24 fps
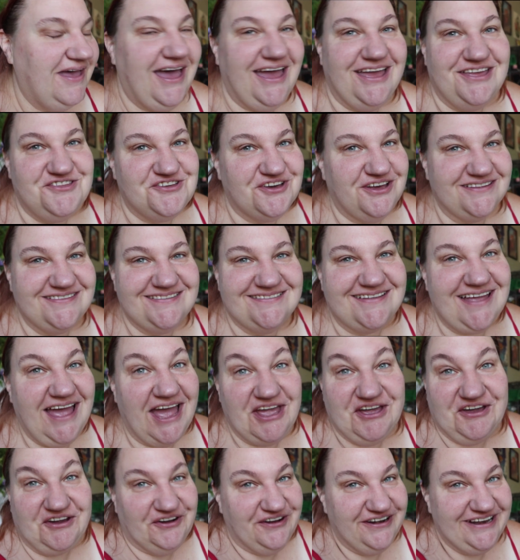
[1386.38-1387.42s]
I just,
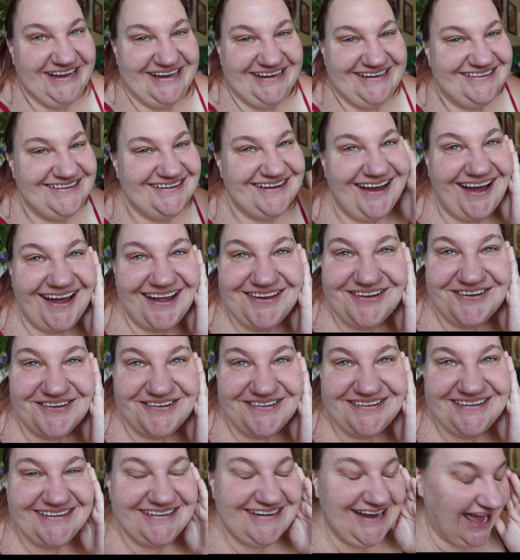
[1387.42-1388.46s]
I couldn't, I
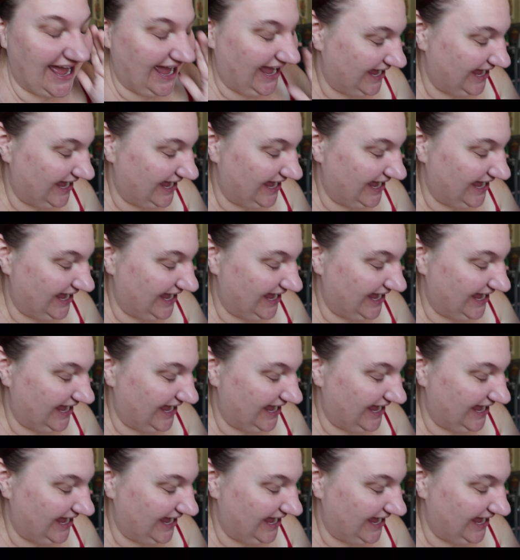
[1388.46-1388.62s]
couldn't,